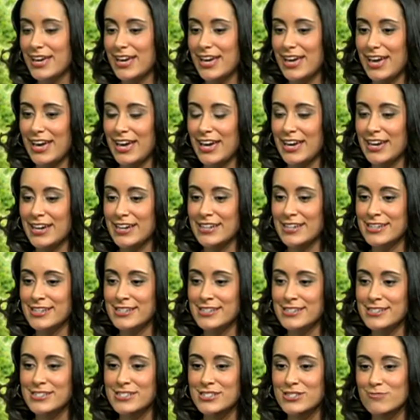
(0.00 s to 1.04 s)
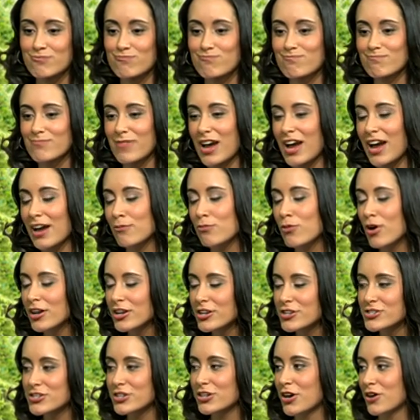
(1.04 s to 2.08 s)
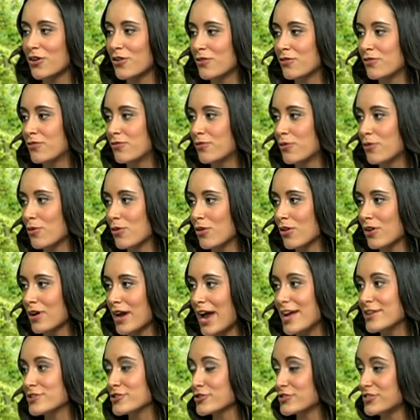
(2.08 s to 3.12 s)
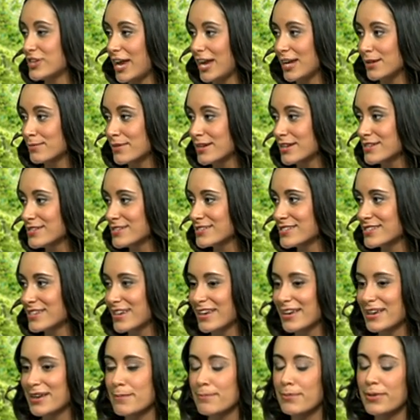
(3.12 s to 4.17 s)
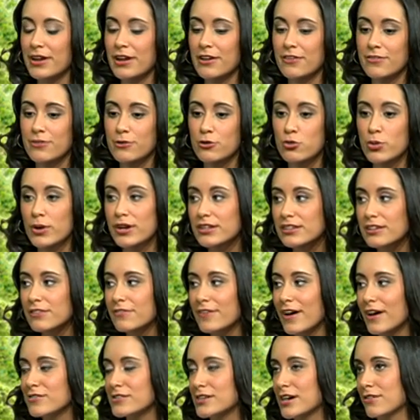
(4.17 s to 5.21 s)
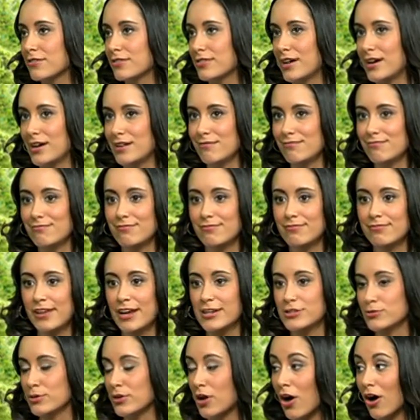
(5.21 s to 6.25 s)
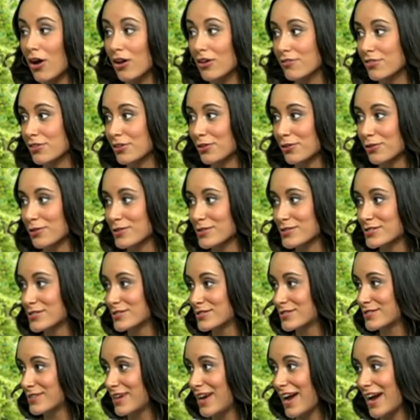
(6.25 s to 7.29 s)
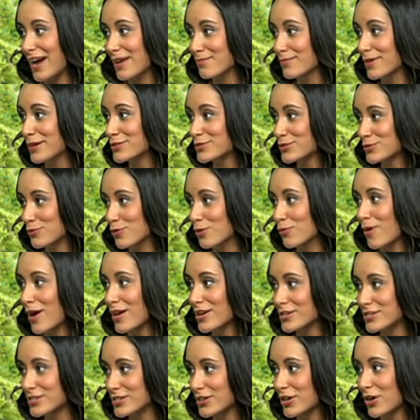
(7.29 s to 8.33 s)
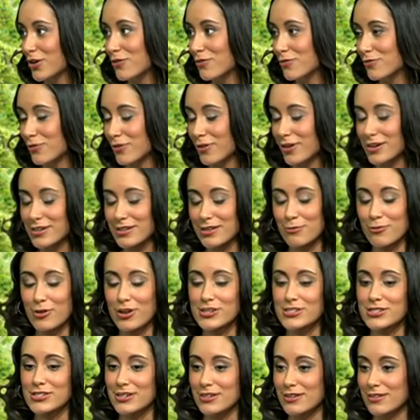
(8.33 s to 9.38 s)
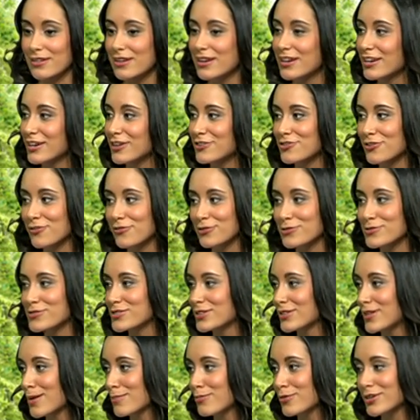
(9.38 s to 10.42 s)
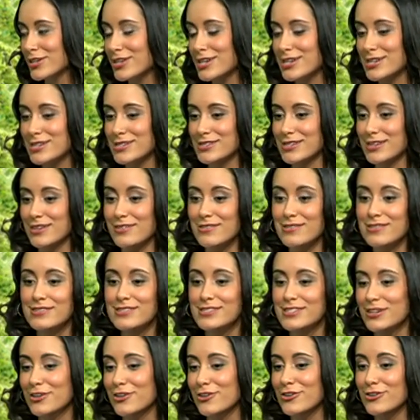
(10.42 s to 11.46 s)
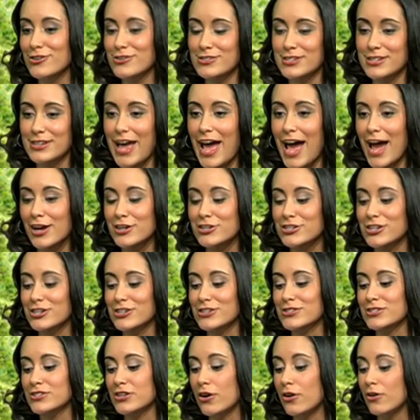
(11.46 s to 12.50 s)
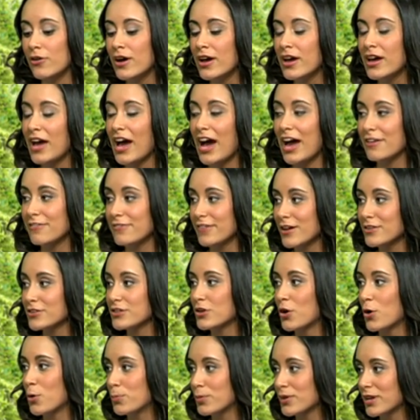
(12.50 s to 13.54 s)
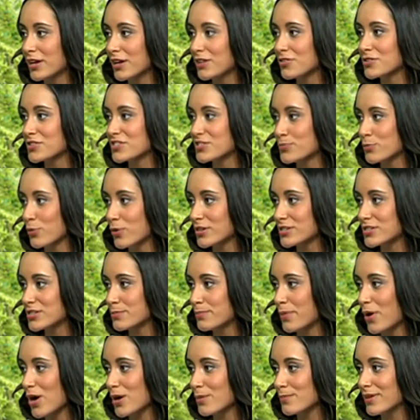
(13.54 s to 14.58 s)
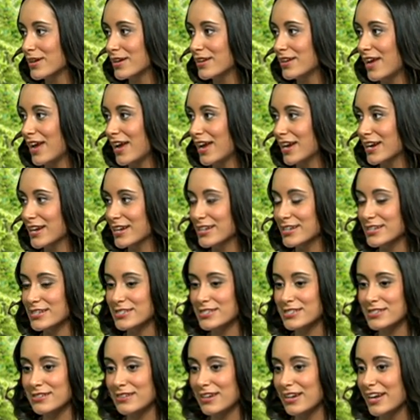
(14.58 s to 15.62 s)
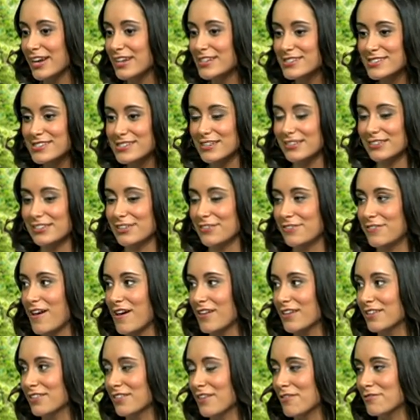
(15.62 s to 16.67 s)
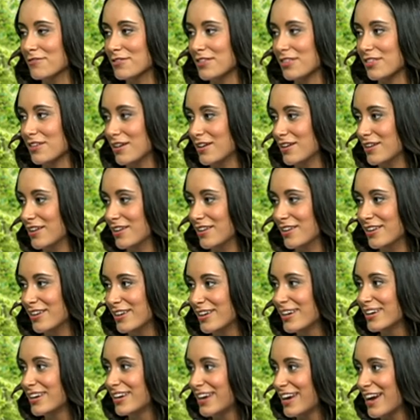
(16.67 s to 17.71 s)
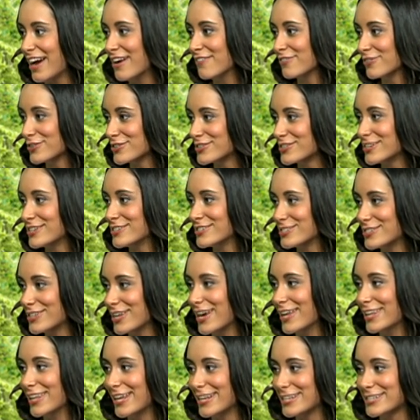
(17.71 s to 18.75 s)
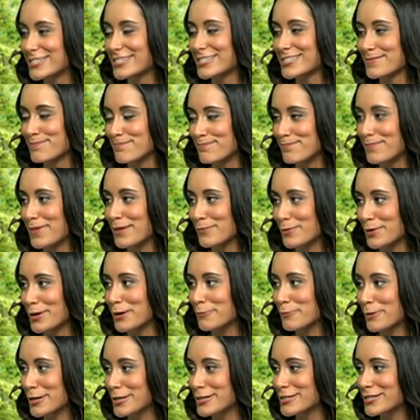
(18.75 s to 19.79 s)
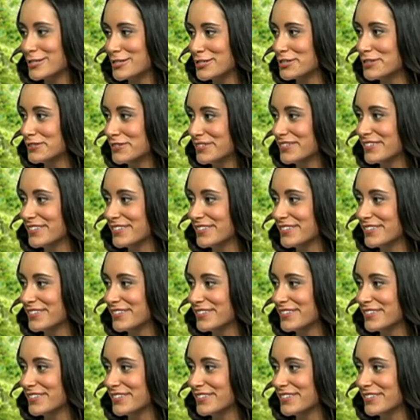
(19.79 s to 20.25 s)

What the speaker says: and I wanted to go for entertainment, but I quickly found out that that's what all of the girls at my school wanted to go for. They wanted to interview celebrities and singers and actors, so I found an opening in the sports department and instantly fell in love with it, and ever since then, that's been what I wanted to do.